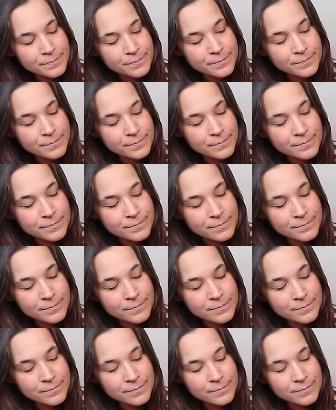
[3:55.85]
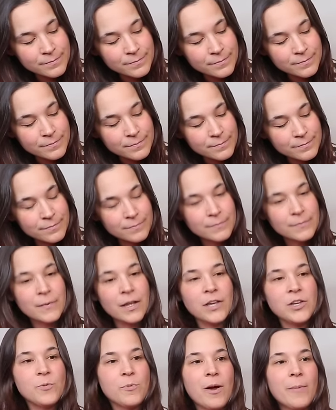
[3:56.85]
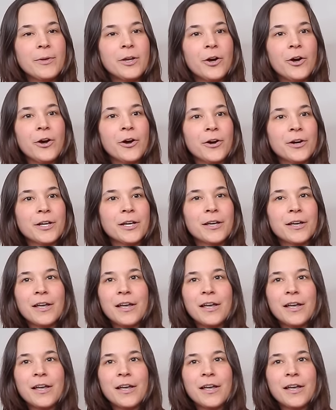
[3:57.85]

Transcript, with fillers: And you probably heard,